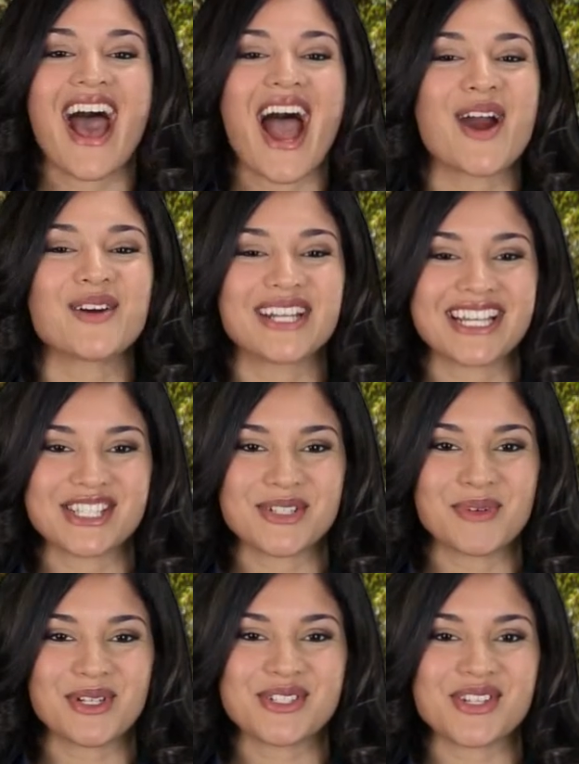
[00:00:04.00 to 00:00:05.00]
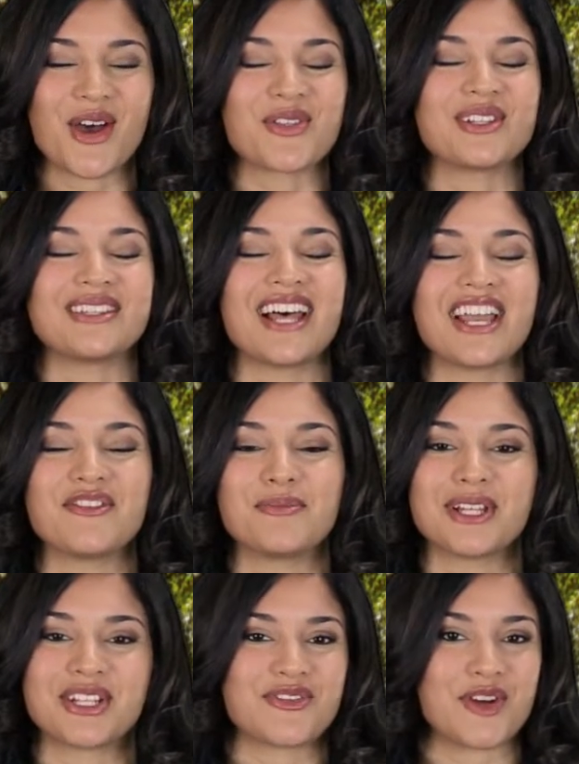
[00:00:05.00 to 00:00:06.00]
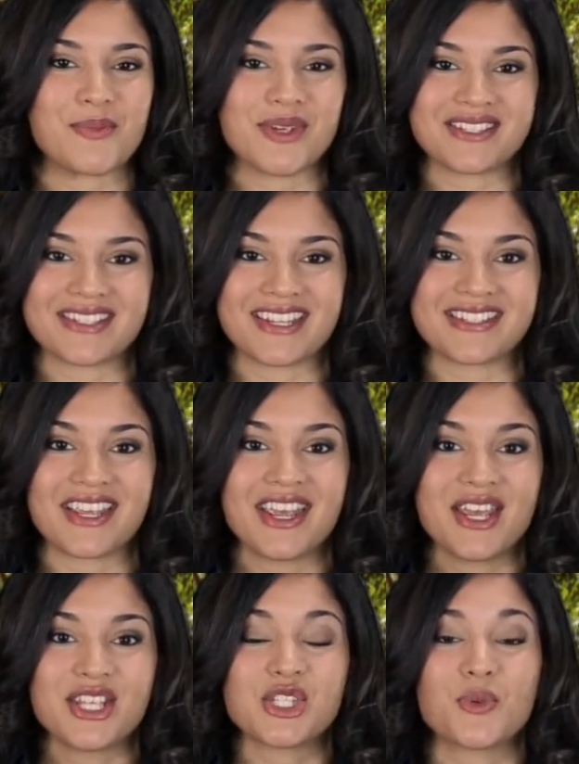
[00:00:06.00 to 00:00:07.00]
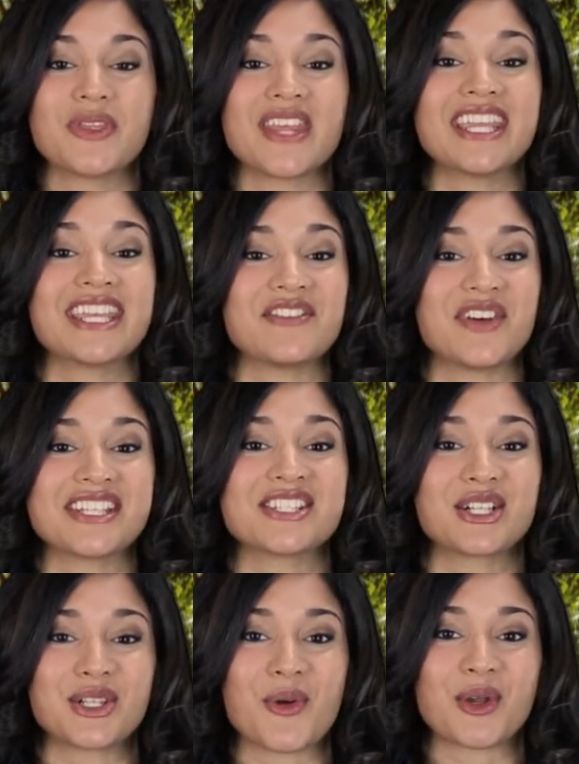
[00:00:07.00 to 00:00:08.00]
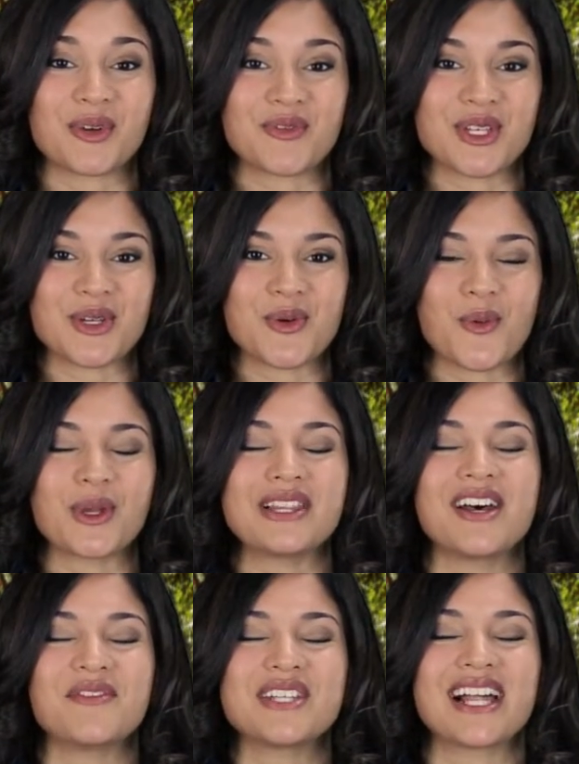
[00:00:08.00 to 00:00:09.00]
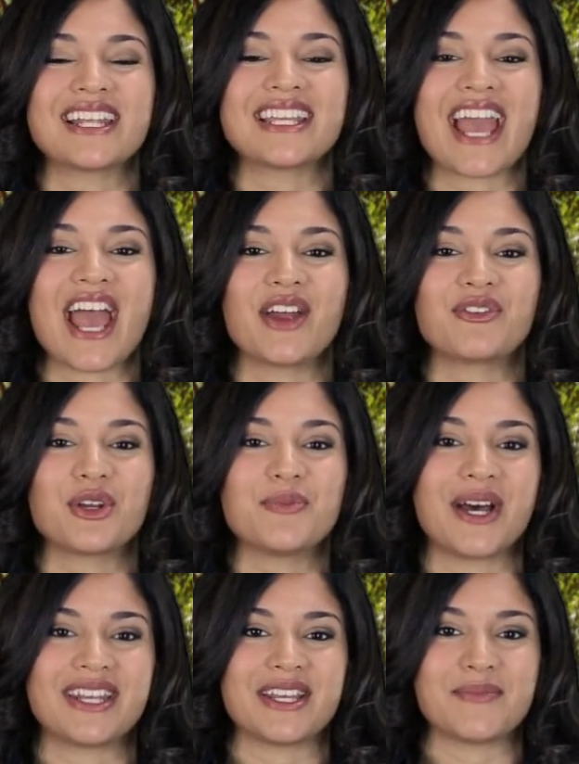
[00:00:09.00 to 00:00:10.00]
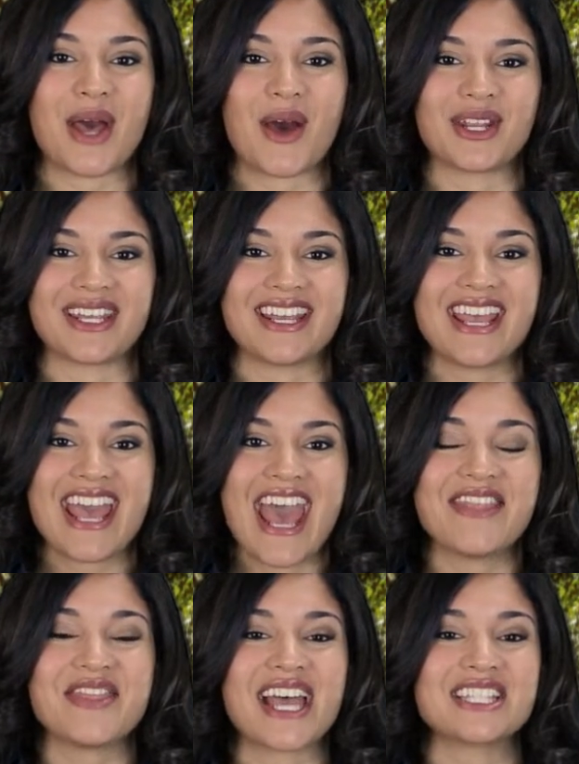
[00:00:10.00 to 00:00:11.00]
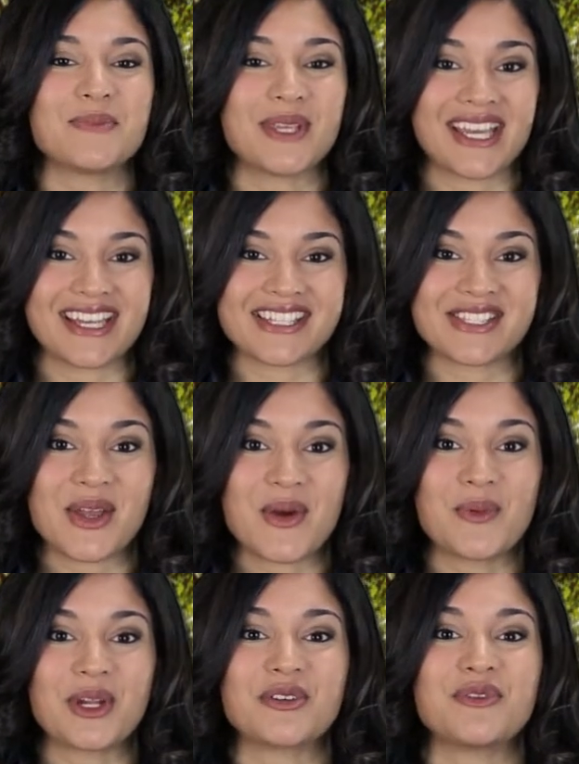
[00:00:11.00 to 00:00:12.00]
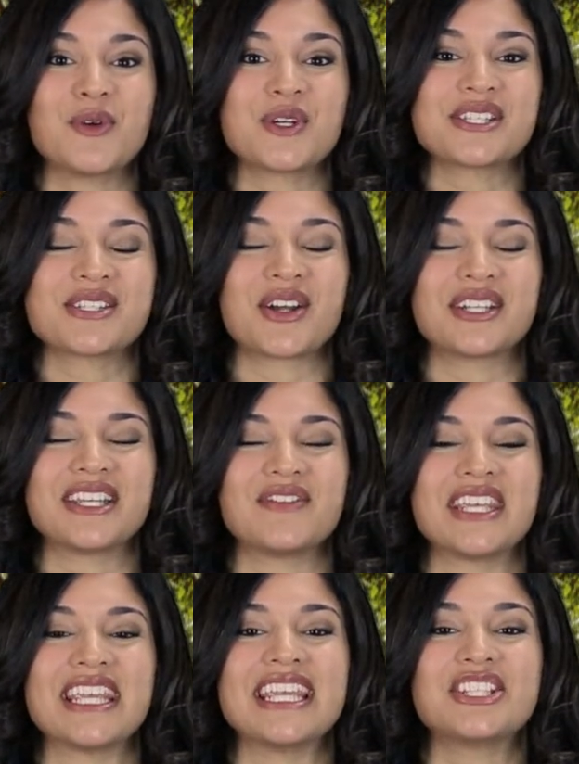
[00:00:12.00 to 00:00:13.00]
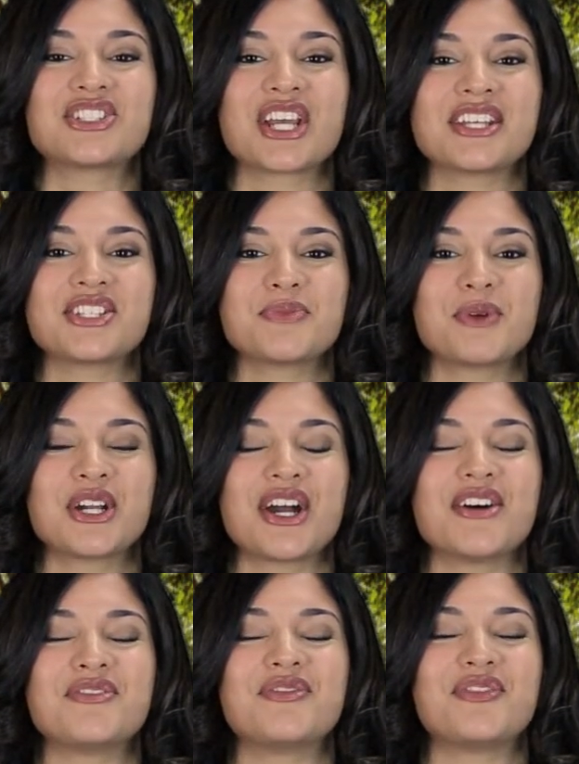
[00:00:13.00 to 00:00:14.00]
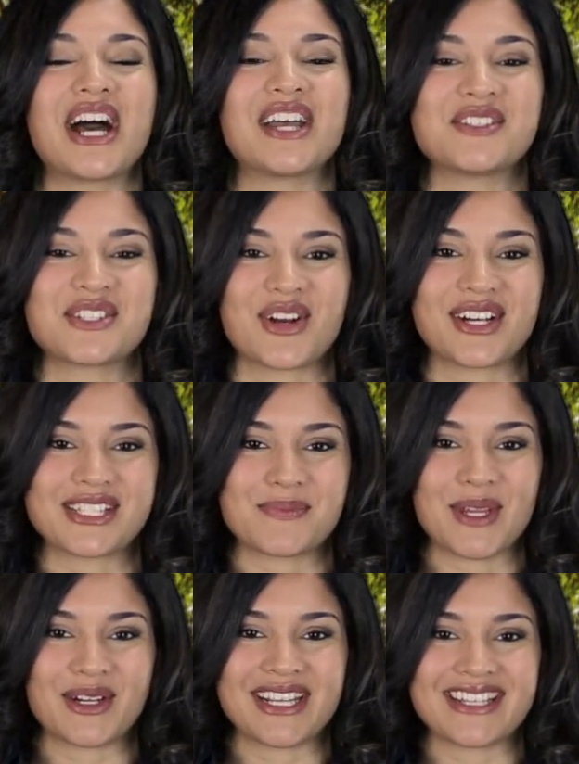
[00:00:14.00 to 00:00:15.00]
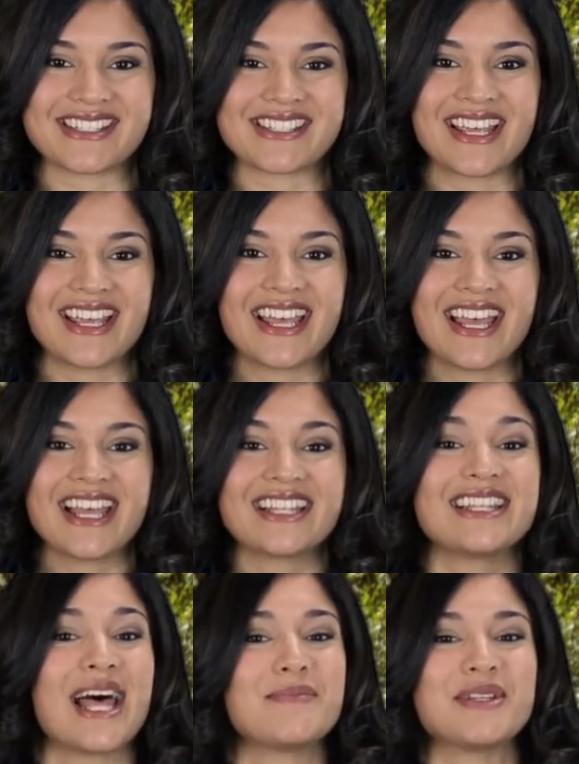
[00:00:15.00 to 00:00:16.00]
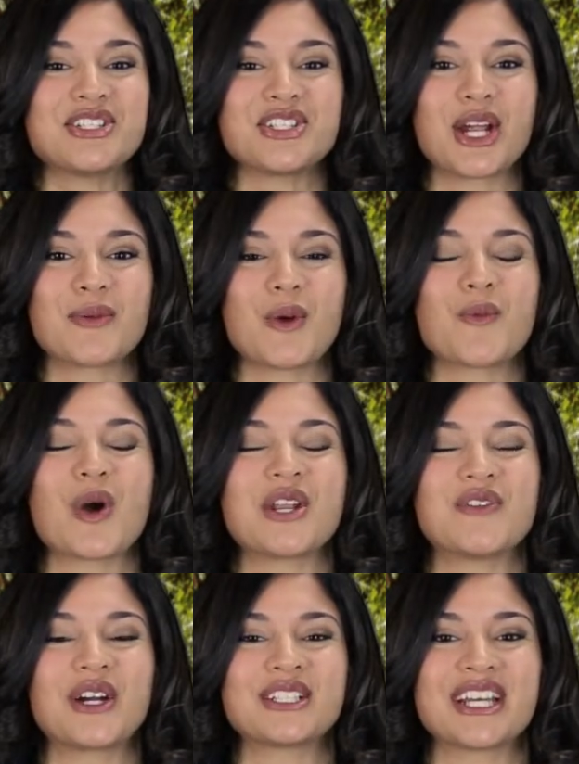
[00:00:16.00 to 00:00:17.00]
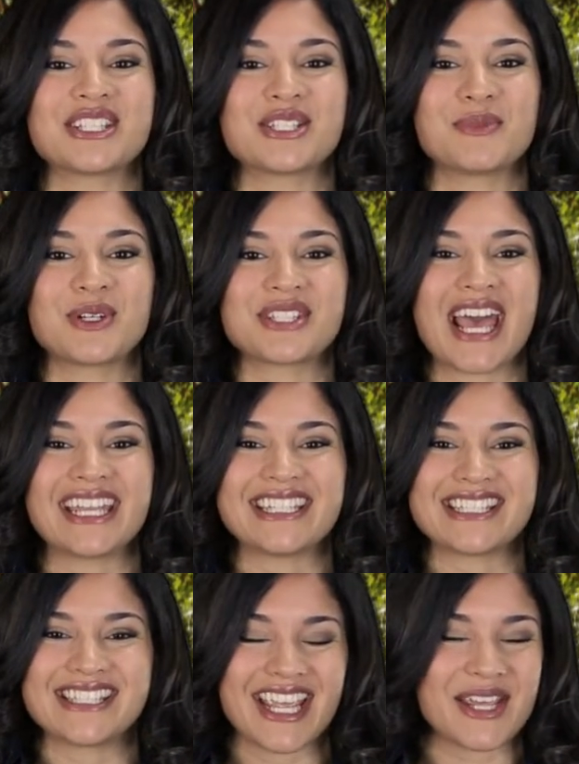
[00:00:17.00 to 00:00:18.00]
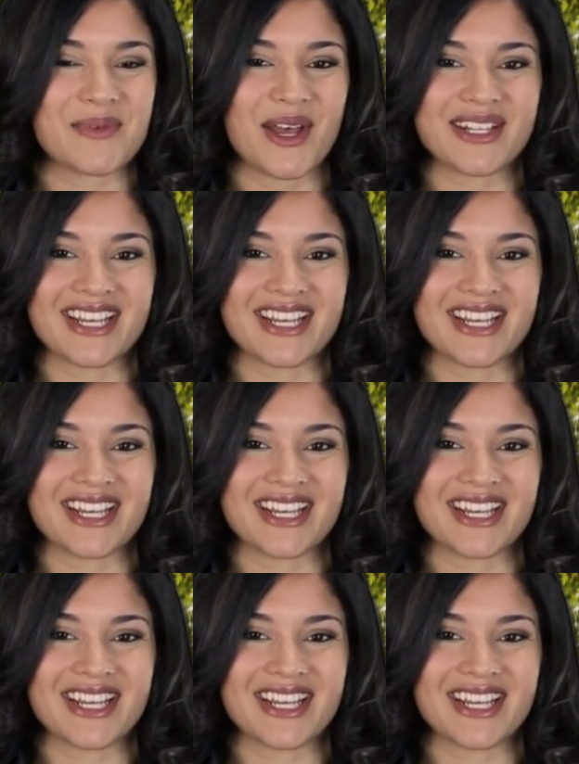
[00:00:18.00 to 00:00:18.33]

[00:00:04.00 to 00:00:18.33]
Our customers are the lifeblood of our business, so when they give us a glowing review, we love telling everybody about it. And that's because we are focused on giving each customer a five-star experience. Let me share what one of our customers had to say about